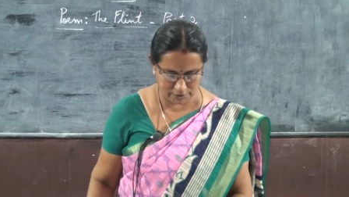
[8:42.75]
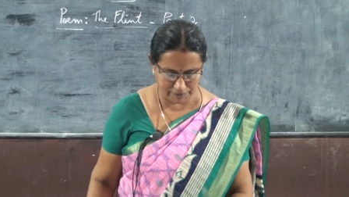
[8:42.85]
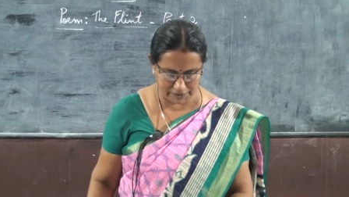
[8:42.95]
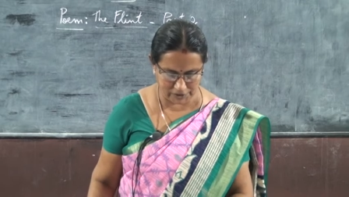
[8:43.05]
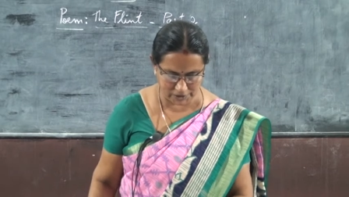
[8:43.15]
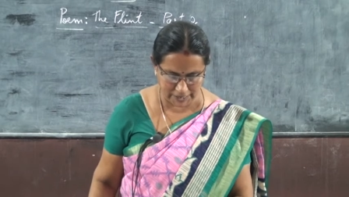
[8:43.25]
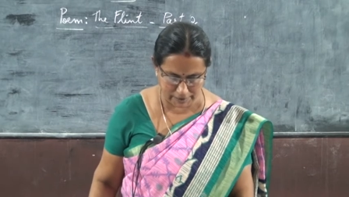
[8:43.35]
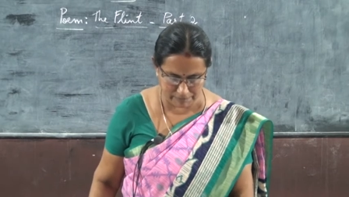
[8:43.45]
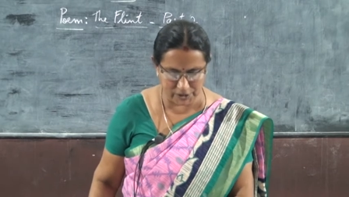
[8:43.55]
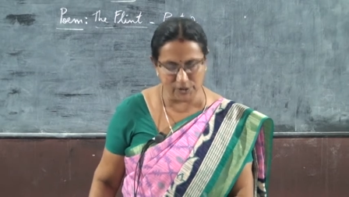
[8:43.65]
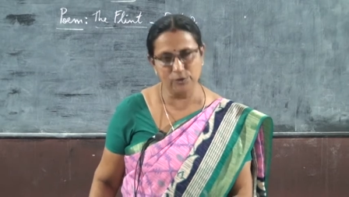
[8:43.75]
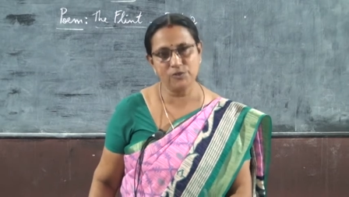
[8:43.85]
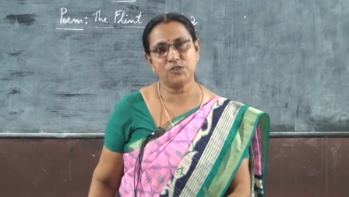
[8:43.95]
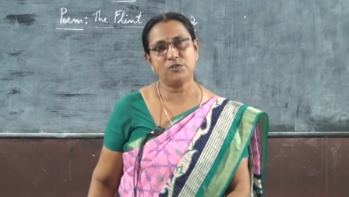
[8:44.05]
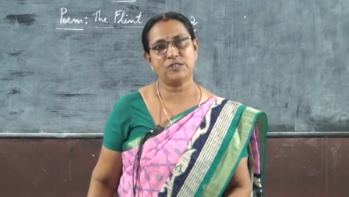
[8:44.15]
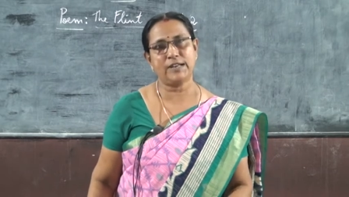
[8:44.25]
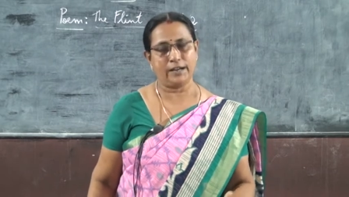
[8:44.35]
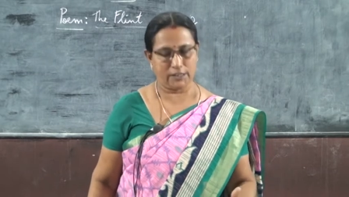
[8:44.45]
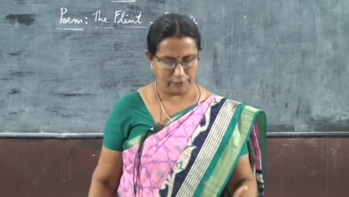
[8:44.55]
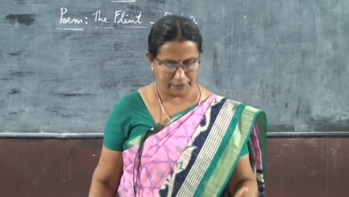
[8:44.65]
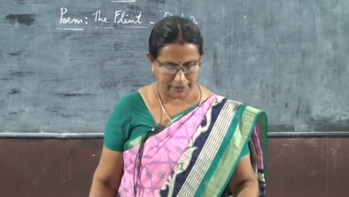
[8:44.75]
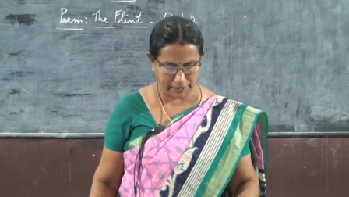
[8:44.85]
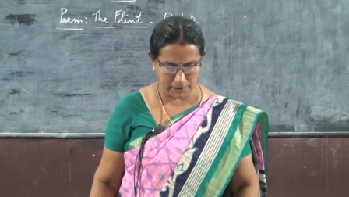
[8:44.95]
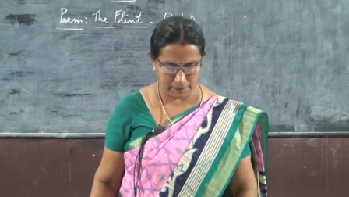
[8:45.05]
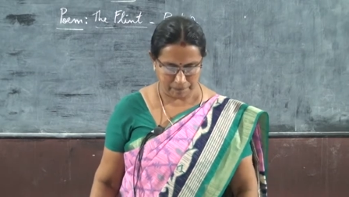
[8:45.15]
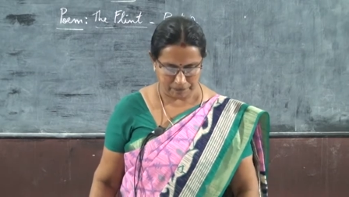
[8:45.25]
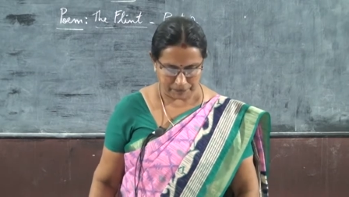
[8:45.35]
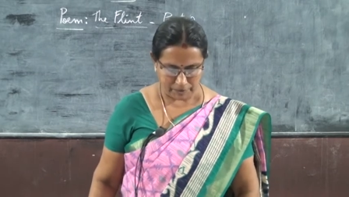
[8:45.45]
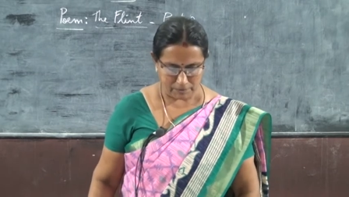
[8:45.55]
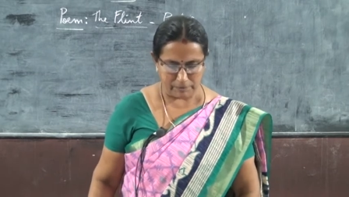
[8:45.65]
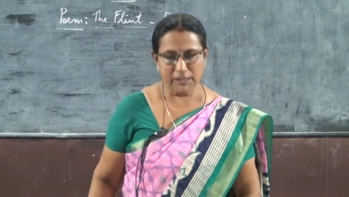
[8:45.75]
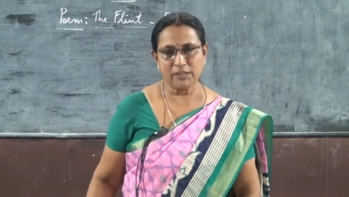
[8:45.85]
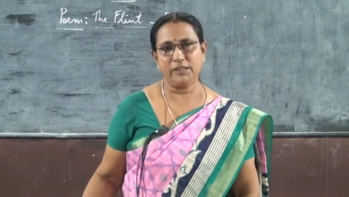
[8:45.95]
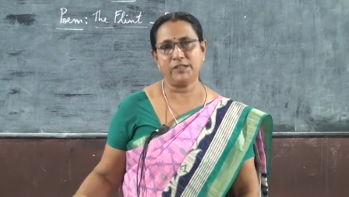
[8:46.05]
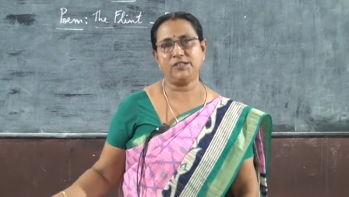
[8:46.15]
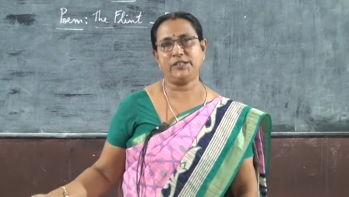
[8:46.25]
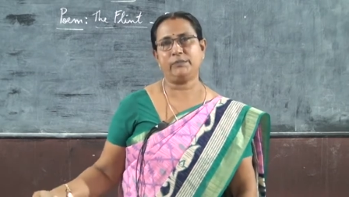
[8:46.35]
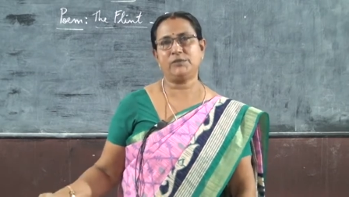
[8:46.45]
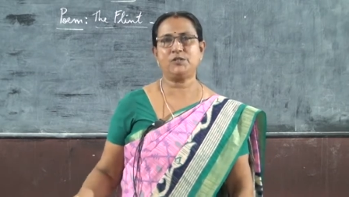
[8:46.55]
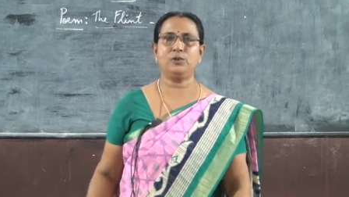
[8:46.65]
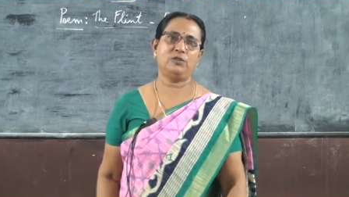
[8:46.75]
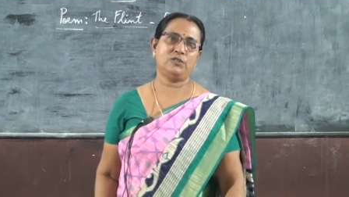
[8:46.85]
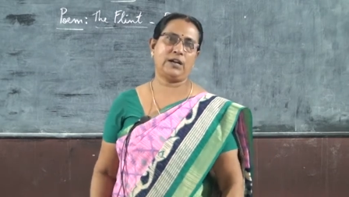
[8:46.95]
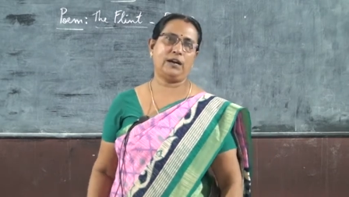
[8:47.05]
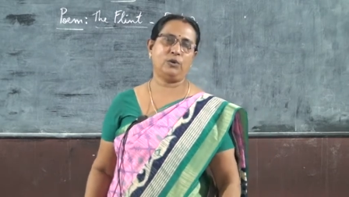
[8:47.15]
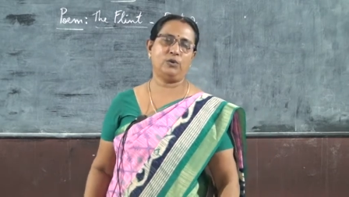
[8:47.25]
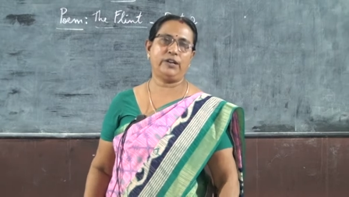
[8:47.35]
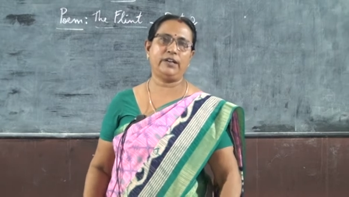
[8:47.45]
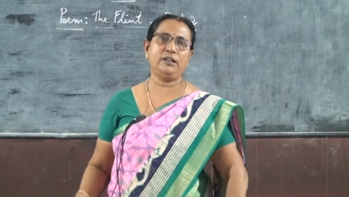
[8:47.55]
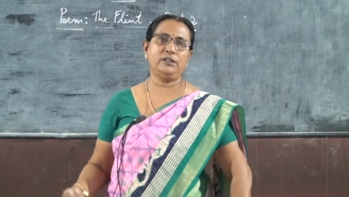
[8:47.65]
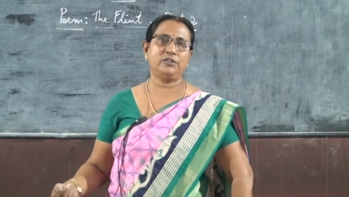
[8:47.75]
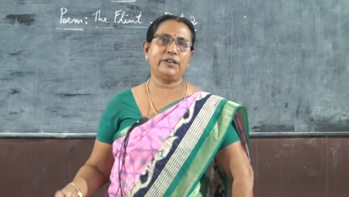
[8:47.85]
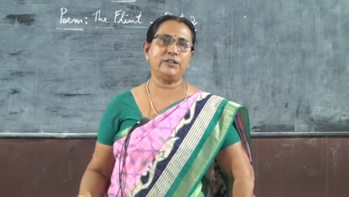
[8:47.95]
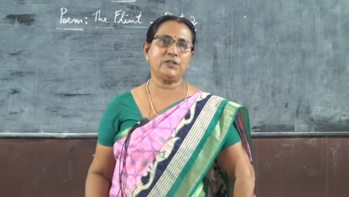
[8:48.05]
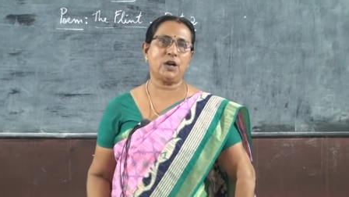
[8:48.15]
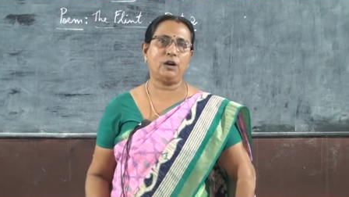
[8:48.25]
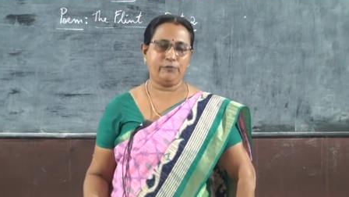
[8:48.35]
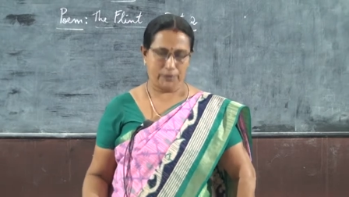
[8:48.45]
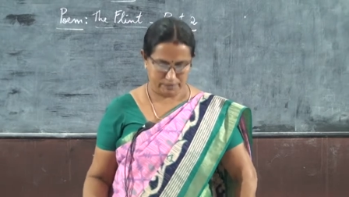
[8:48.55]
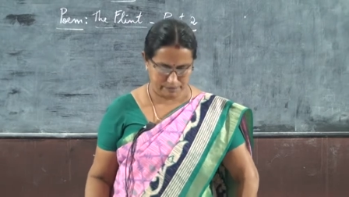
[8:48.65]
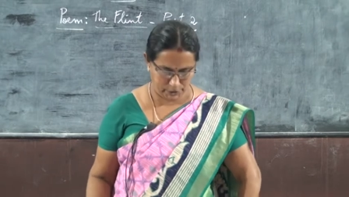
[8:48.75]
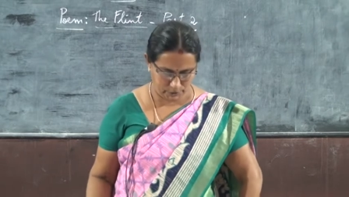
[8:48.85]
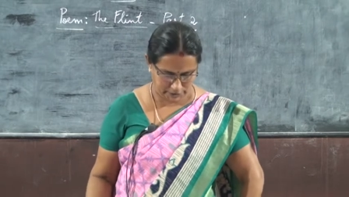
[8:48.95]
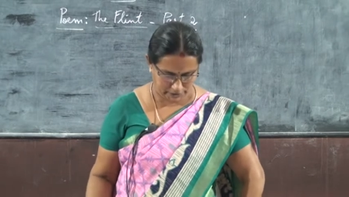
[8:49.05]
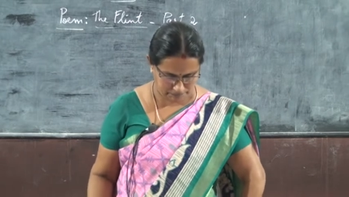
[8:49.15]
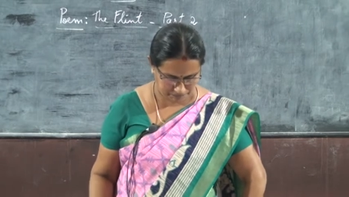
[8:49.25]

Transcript: The flint can be used to start a fire, but these gemstones are only things of beauty.